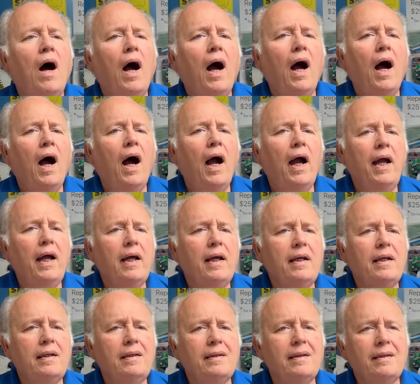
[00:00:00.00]

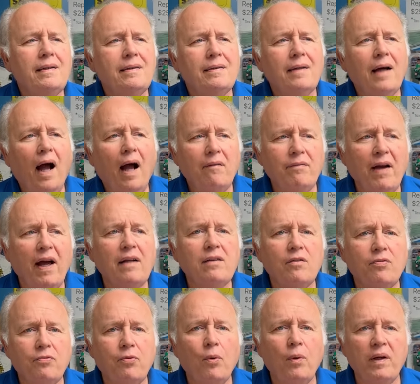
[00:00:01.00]
I I've had the
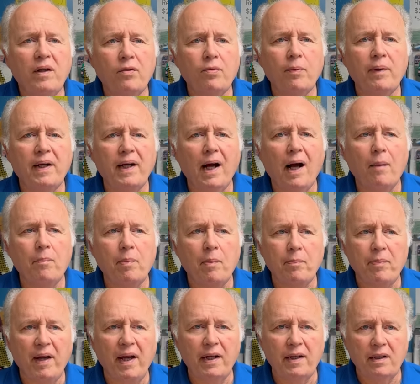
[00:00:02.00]
43 copper
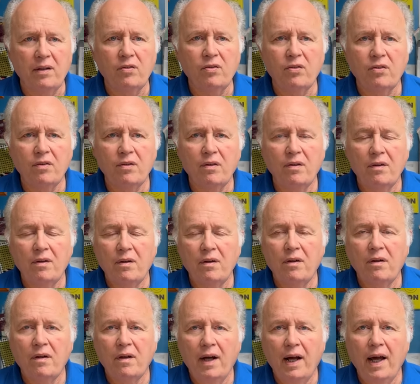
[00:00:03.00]
pennies.
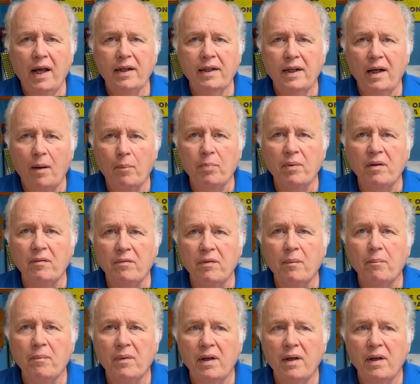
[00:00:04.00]
I had a couple of them.